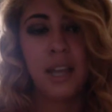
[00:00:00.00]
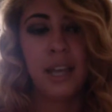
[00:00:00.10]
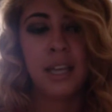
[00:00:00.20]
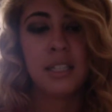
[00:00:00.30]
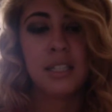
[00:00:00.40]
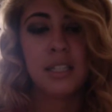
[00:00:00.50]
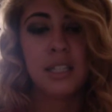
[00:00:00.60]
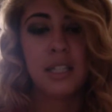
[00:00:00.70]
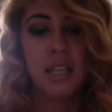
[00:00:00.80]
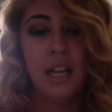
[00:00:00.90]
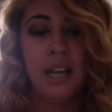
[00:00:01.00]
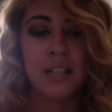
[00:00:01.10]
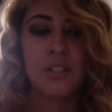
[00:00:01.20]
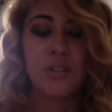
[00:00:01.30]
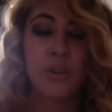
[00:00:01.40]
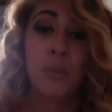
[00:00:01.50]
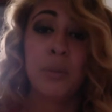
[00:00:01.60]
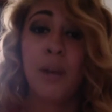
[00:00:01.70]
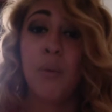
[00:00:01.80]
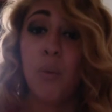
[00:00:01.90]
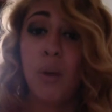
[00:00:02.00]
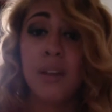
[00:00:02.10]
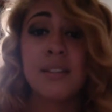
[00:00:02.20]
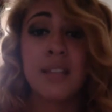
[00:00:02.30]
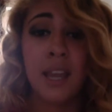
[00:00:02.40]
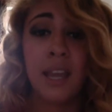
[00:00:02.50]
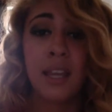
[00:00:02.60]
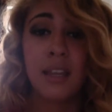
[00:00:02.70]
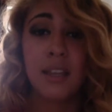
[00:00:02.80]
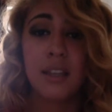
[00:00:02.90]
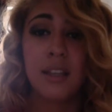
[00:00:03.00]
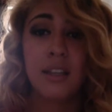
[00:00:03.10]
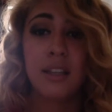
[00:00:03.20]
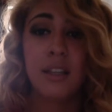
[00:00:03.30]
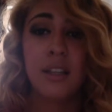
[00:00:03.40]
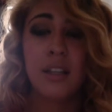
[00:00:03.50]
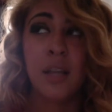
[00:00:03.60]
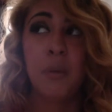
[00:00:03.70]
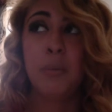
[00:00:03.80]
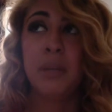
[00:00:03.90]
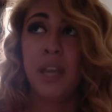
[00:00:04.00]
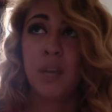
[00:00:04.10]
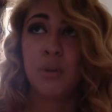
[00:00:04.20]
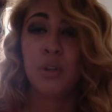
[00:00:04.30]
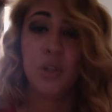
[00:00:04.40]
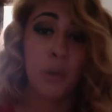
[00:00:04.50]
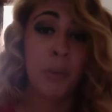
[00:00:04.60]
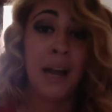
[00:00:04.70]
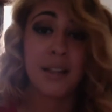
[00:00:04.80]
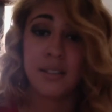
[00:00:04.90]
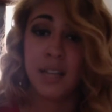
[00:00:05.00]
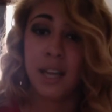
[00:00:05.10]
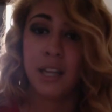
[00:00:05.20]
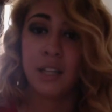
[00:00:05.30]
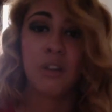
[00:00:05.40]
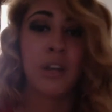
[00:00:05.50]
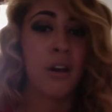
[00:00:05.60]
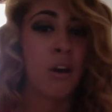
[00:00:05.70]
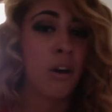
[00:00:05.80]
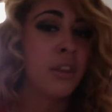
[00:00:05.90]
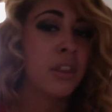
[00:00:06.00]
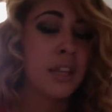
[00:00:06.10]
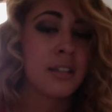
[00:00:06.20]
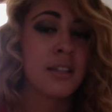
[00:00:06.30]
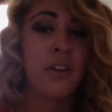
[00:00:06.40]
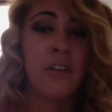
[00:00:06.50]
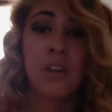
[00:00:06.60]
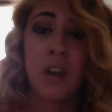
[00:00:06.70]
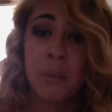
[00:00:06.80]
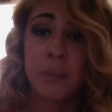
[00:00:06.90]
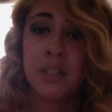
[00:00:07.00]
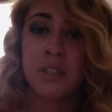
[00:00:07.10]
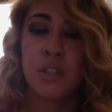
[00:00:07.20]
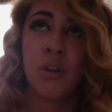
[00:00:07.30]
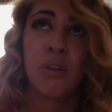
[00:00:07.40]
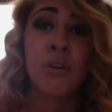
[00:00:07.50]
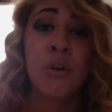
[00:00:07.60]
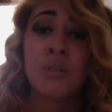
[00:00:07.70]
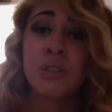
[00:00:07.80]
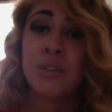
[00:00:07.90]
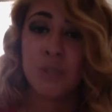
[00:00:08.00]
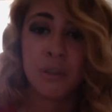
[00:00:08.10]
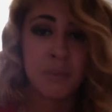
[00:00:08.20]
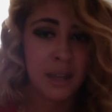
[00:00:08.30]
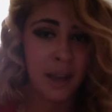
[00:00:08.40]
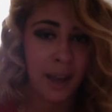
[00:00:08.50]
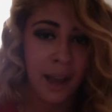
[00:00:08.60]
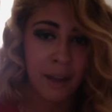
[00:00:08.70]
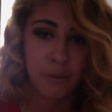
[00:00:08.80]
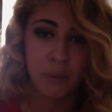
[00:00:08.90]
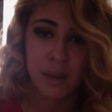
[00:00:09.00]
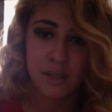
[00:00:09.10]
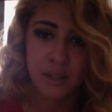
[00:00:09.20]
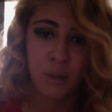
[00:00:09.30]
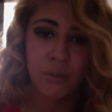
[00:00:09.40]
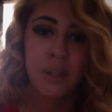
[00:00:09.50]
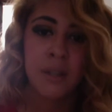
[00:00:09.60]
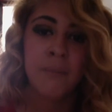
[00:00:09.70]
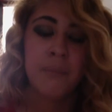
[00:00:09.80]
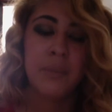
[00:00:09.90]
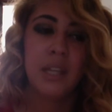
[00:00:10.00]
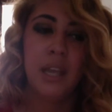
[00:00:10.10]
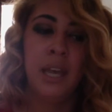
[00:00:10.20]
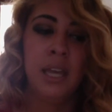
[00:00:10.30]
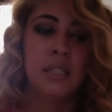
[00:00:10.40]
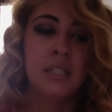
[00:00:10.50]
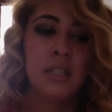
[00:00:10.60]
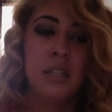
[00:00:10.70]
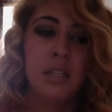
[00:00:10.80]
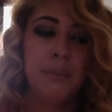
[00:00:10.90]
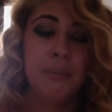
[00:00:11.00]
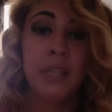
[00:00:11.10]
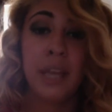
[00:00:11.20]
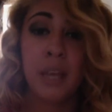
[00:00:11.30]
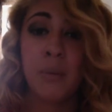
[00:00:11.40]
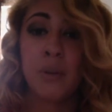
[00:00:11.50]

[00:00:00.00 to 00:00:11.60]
And I just hope that one day they will be able to look past that and look at all the things that I've accomplished and all the goals and dreams that I have for myself, and be able to